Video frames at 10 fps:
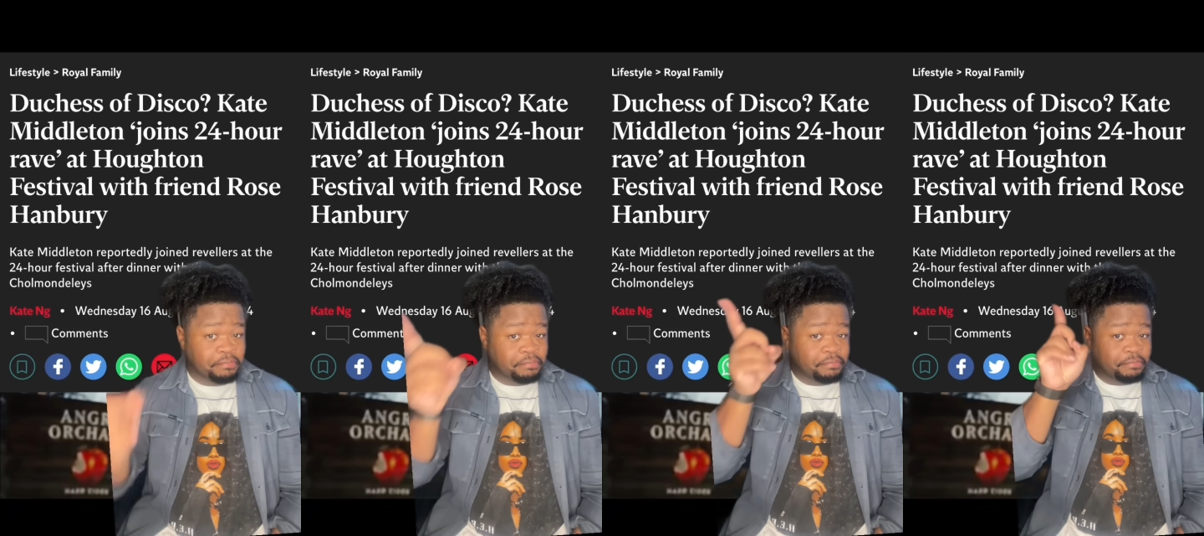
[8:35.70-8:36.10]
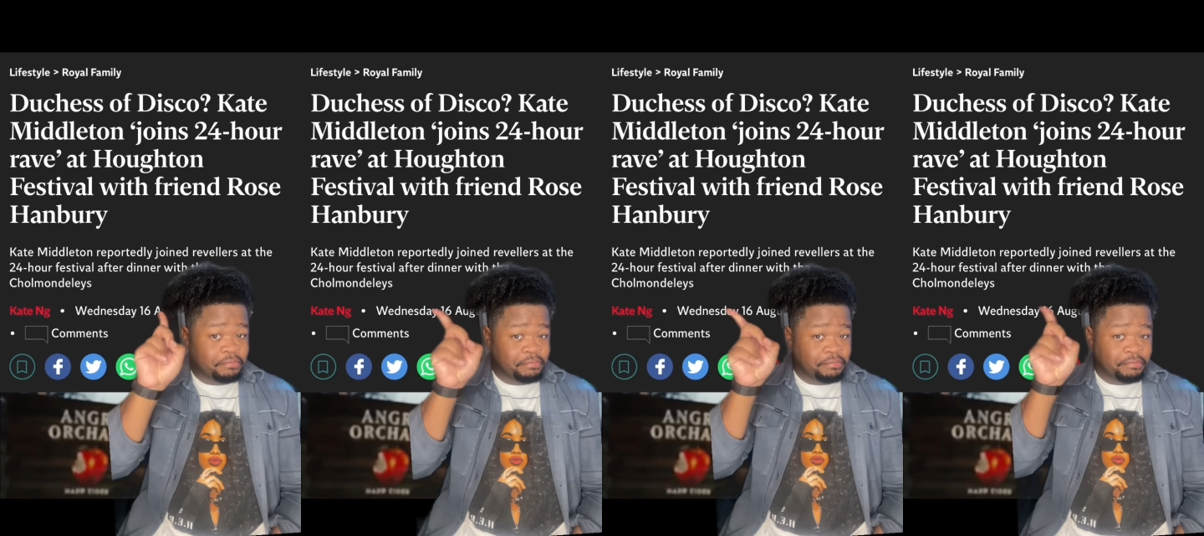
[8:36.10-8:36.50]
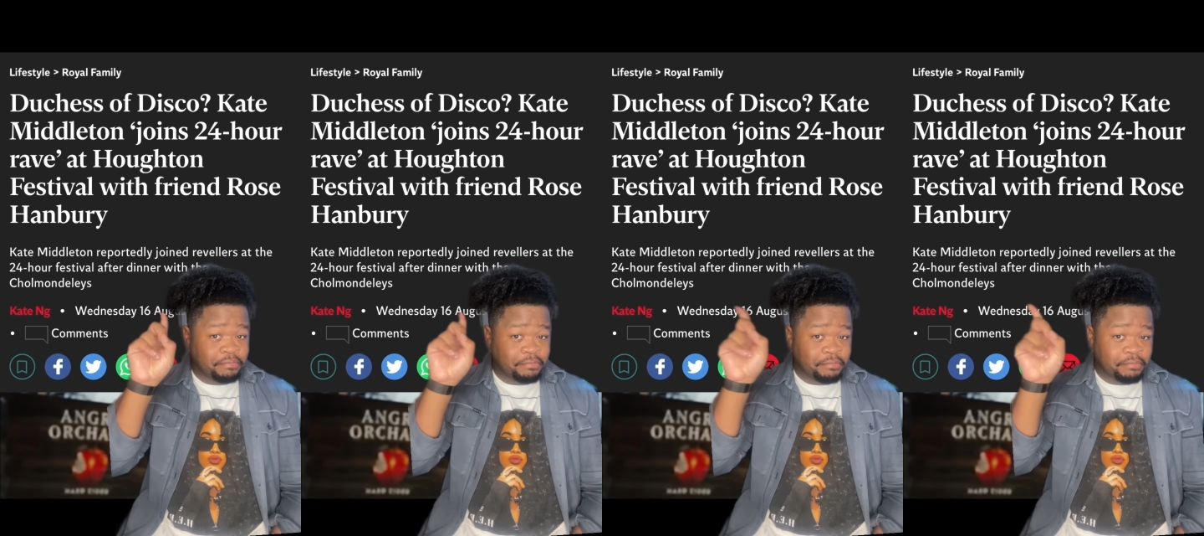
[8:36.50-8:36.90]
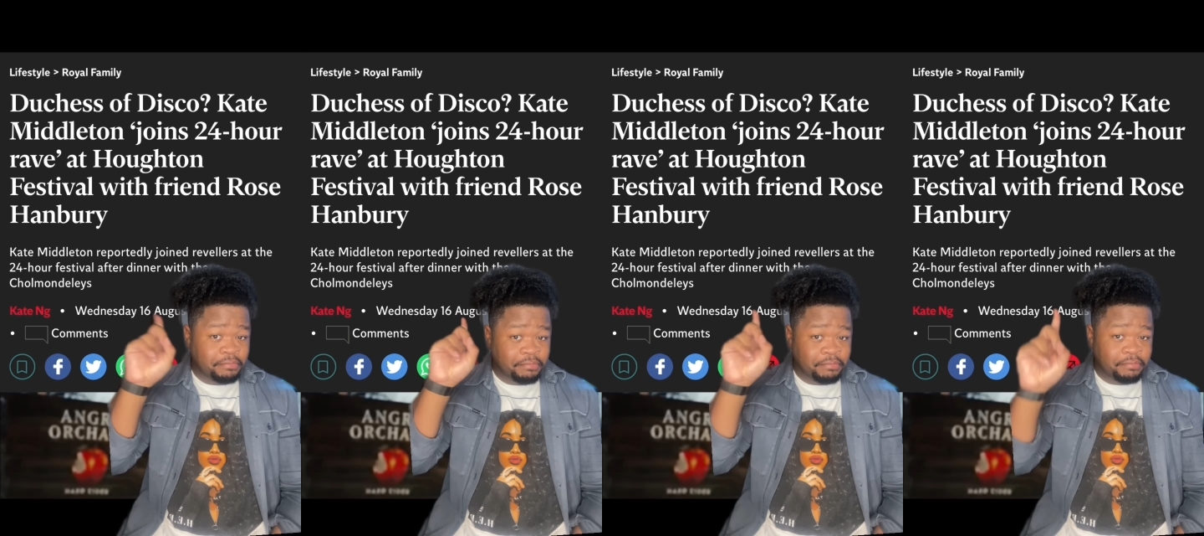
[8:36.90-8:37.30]

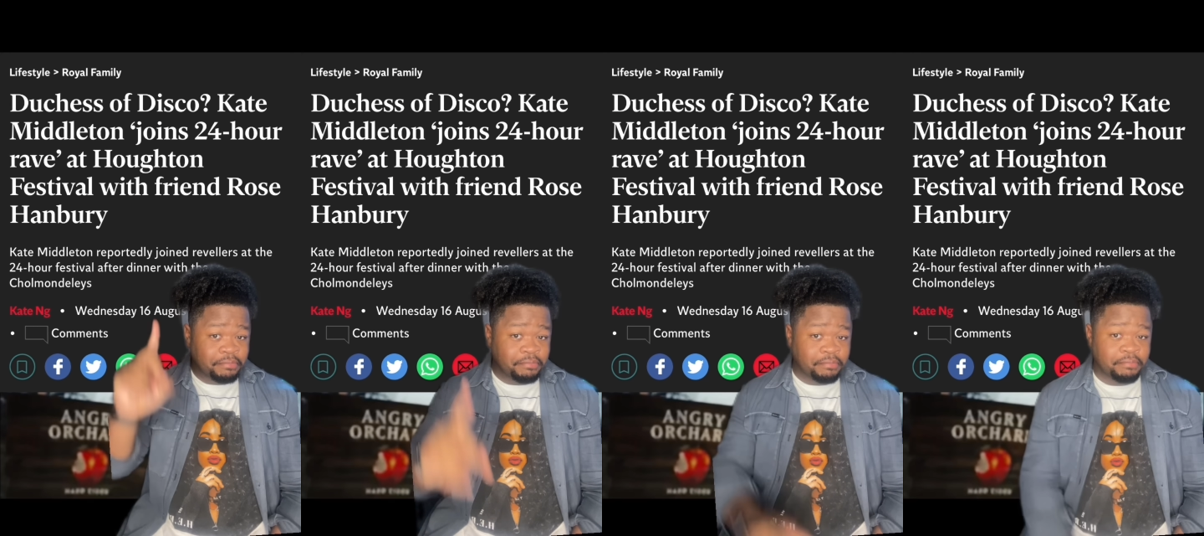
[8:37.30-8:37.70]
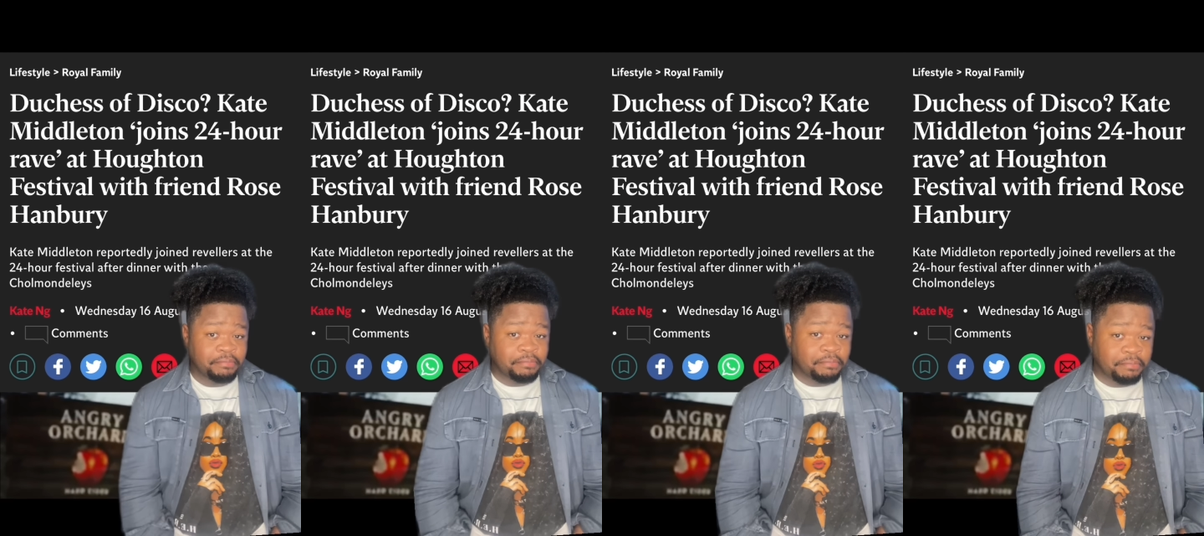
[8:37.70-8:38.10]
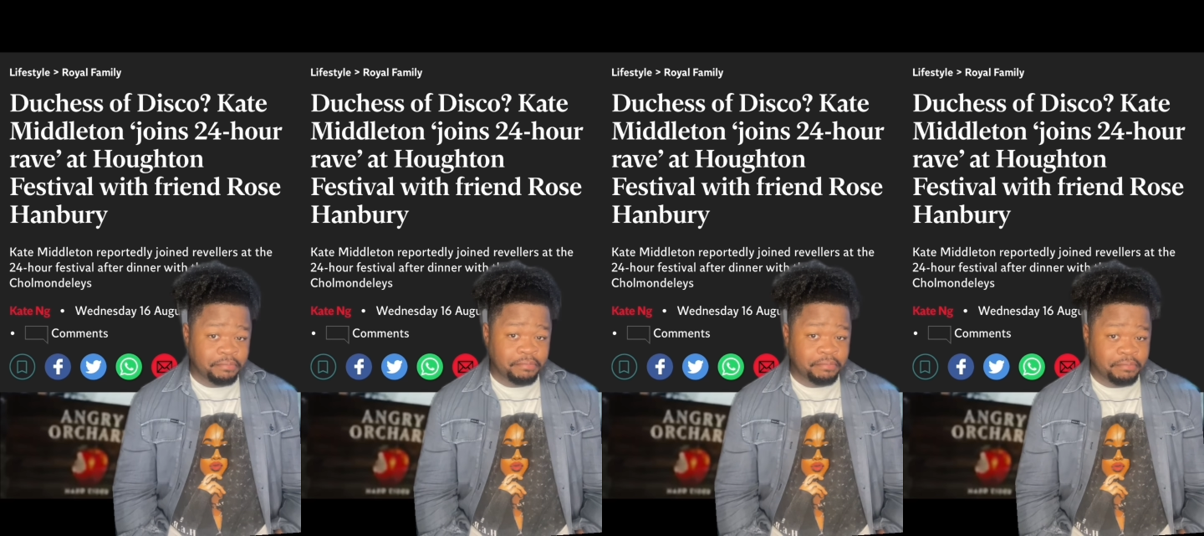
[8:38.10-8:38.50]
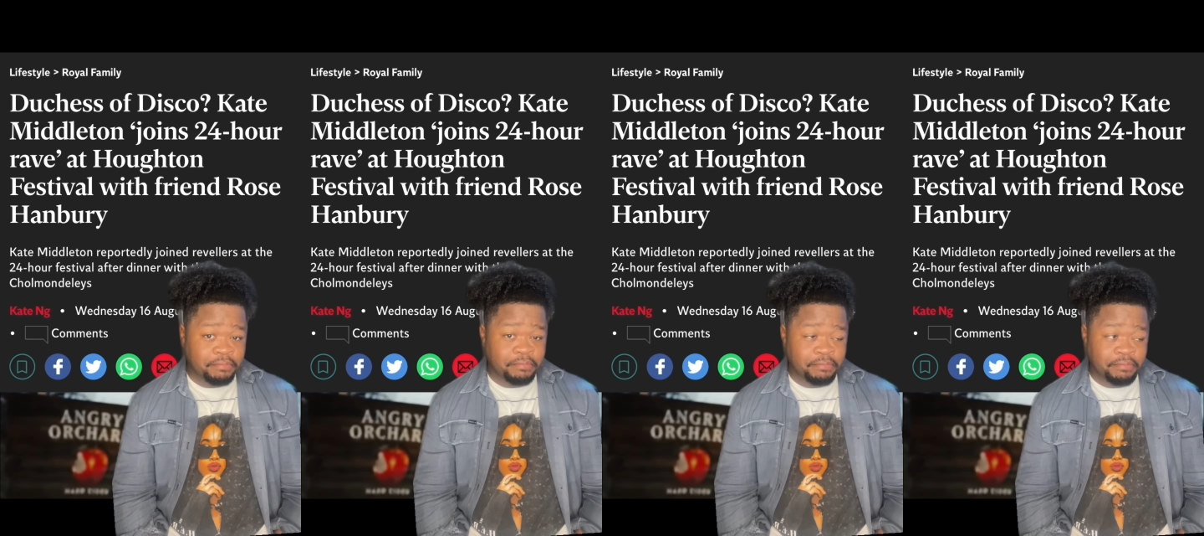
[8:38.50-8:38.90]

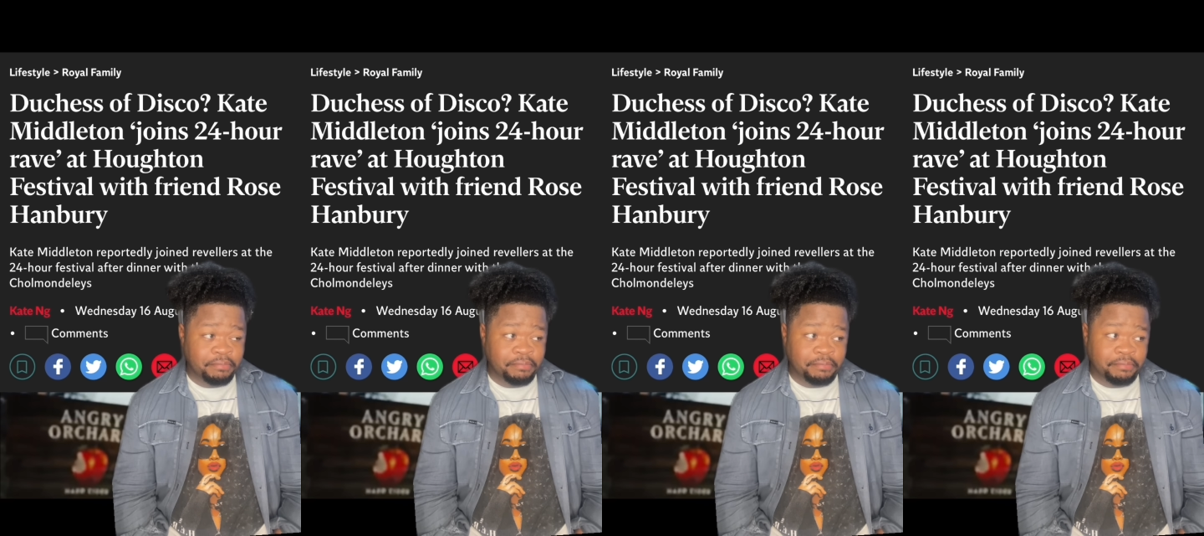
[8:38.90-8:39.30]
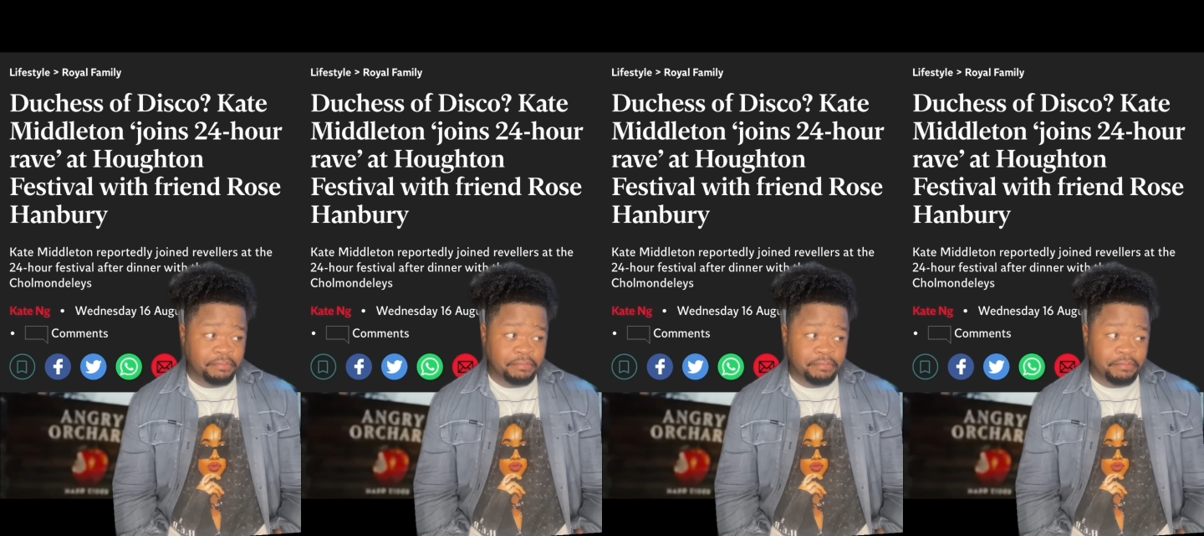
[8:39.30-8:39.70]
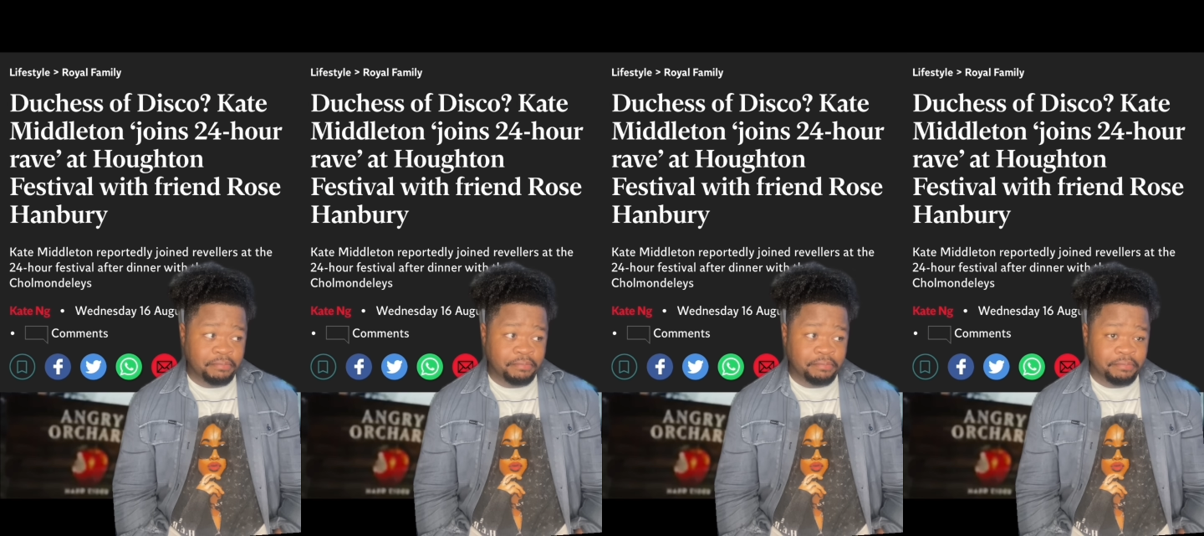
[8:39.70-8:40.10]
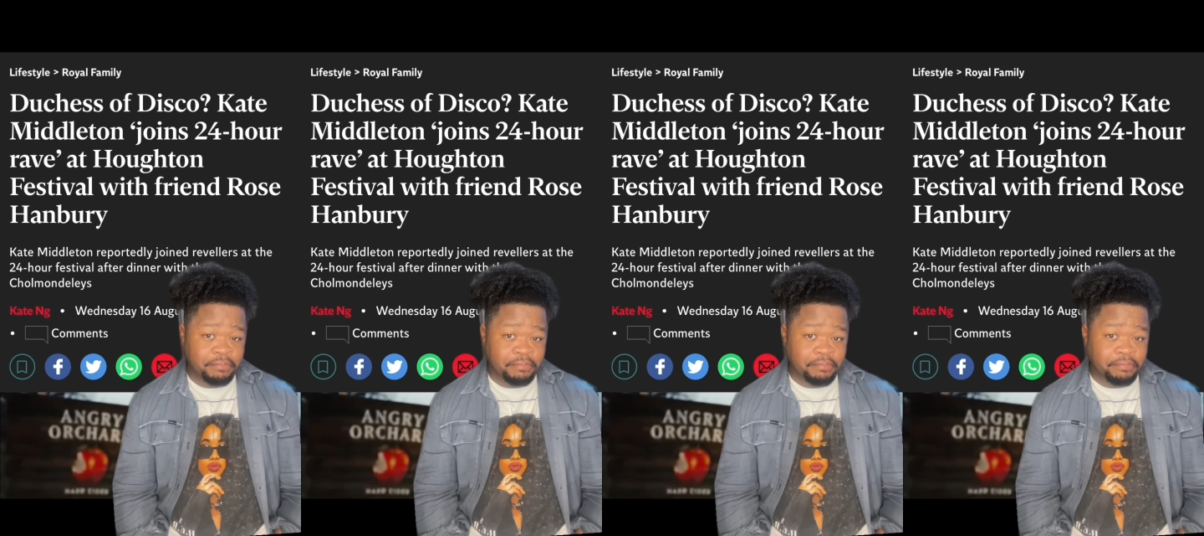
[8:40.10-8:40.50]

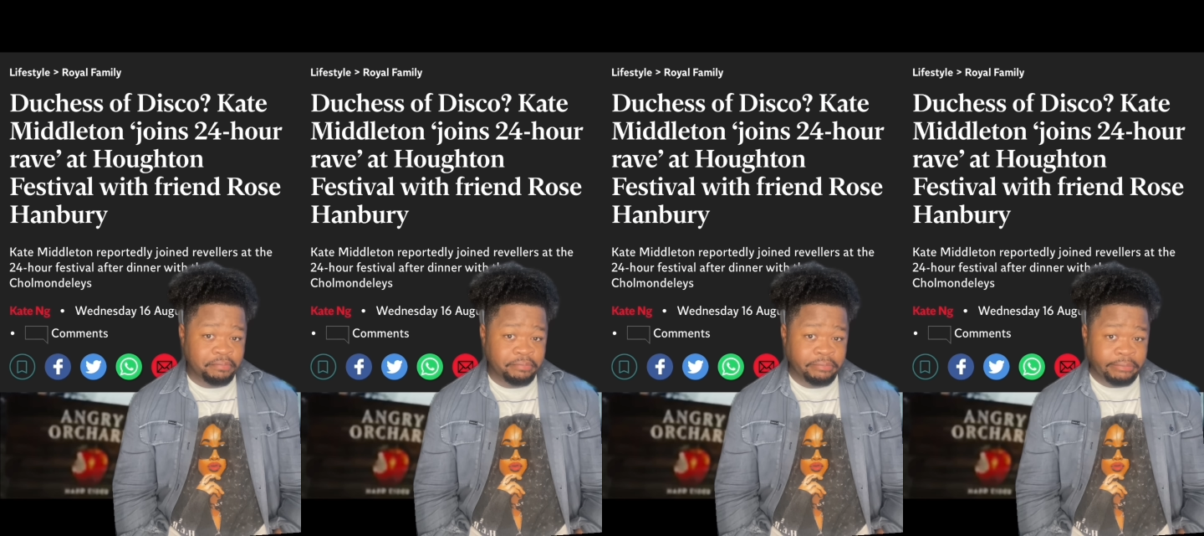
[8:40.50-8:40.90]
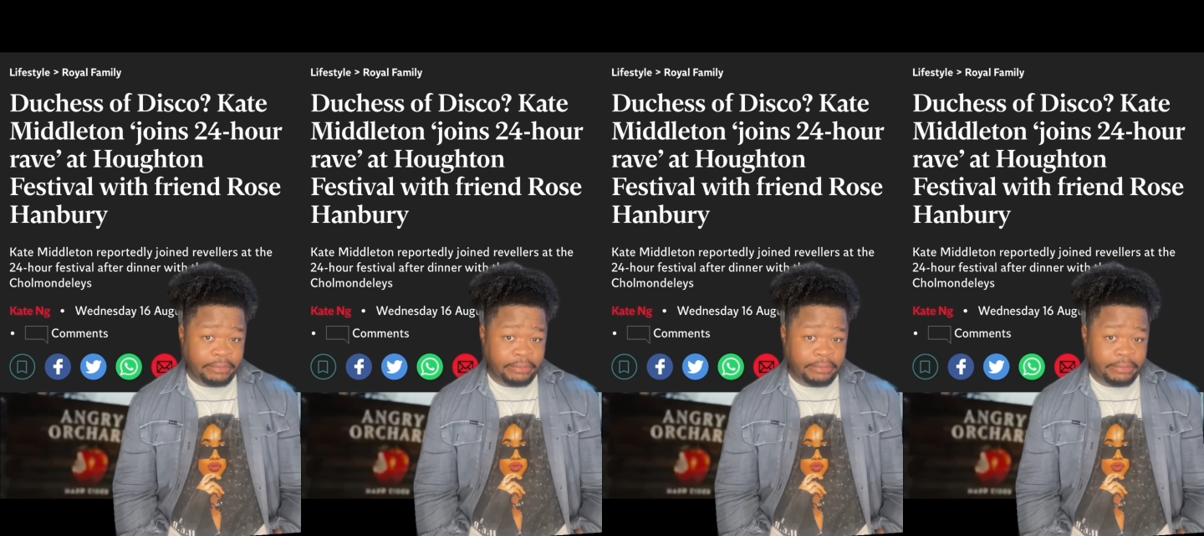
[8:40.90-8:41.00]
Nobody speaks.